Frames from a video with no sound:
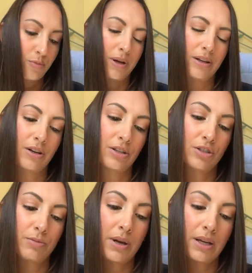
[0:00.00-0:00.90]
my
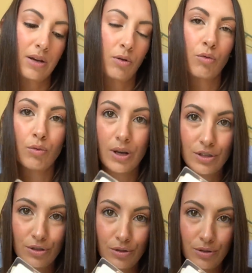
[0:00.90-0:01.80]
gosh, my
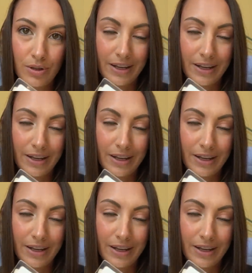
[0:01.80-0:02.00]
original,